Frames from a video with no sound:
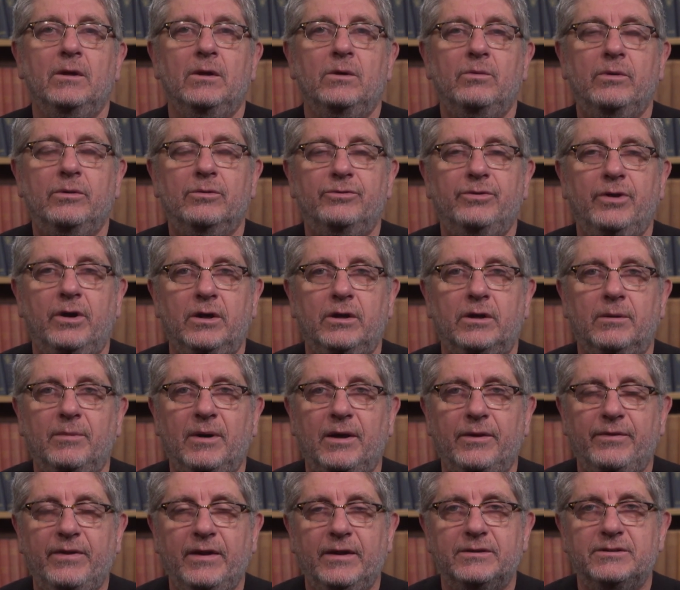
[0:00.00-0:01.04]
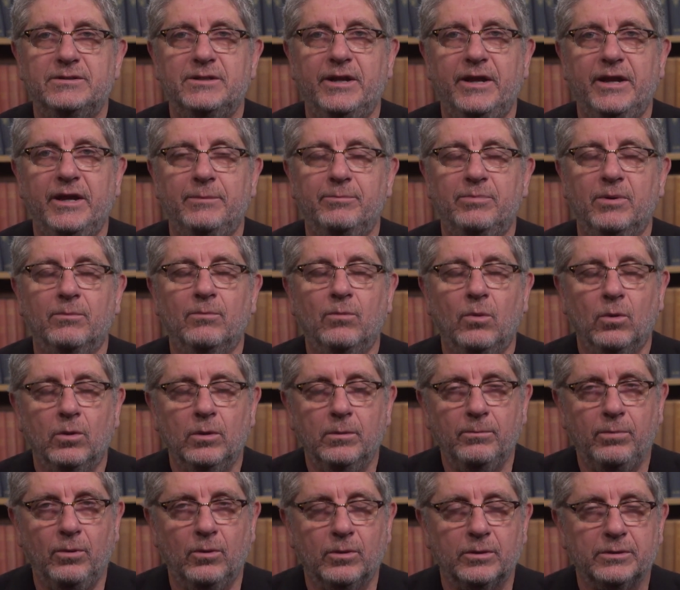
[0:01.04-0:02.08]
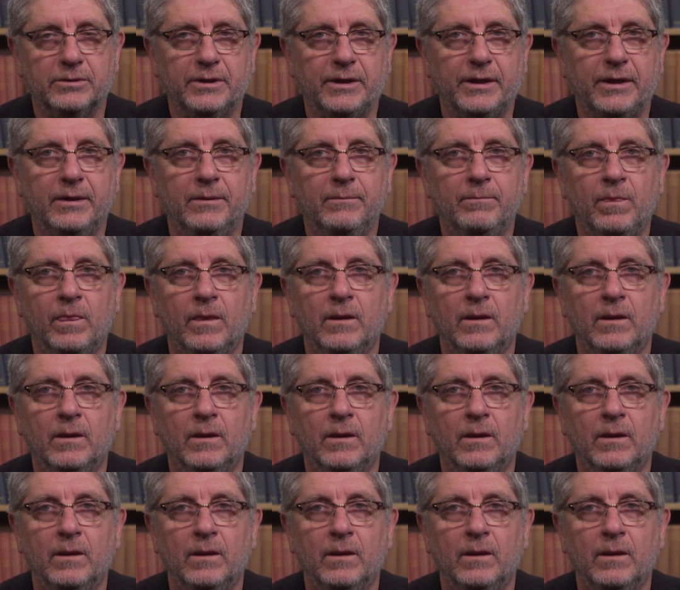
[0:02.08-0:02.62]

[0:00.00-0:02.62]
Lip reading: We will talk about that today, but more importantly,